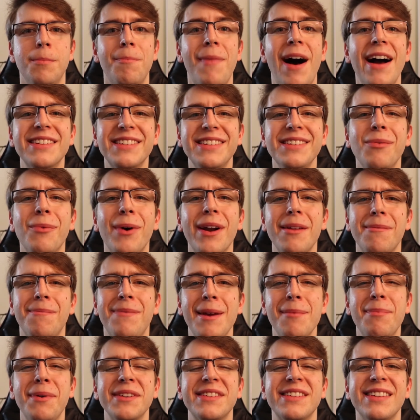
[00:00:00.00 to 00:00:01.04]
Moxie wanted
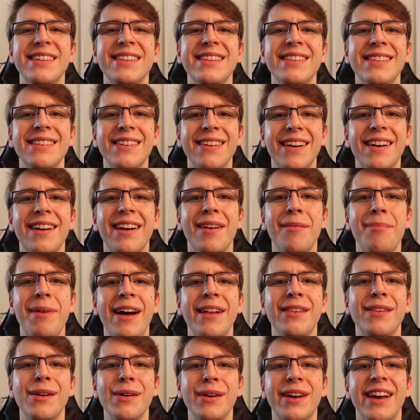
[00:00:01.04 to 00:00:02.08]
people to learn
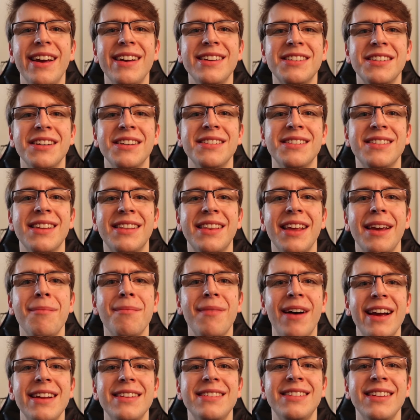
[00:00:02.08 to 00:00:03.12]
about locations that they
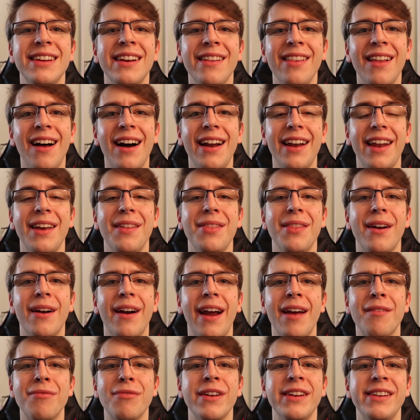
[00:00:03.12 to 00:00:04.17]
might see a lot in
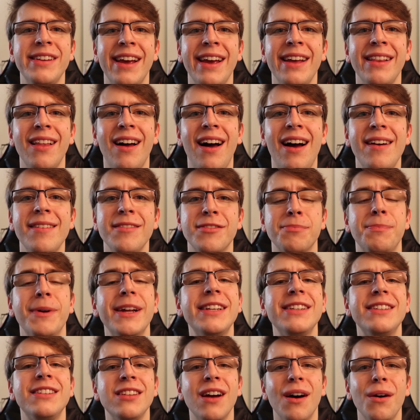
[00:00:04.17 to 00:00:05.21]
their everyday lives
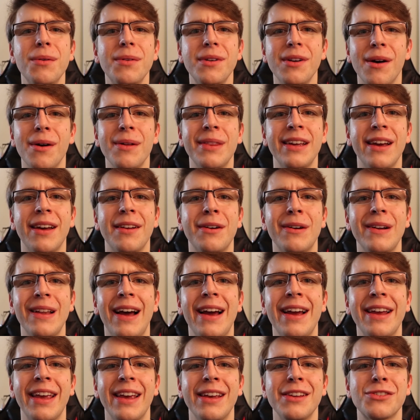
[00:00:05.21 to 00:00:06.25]
but don't know the
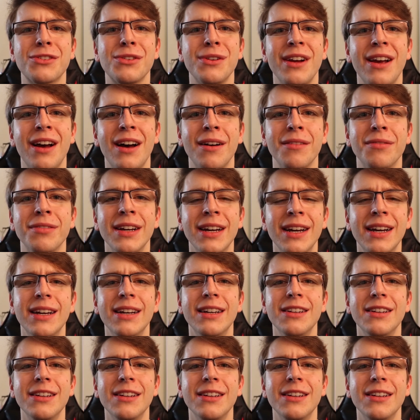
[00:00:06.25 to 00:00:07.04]
underlying history of.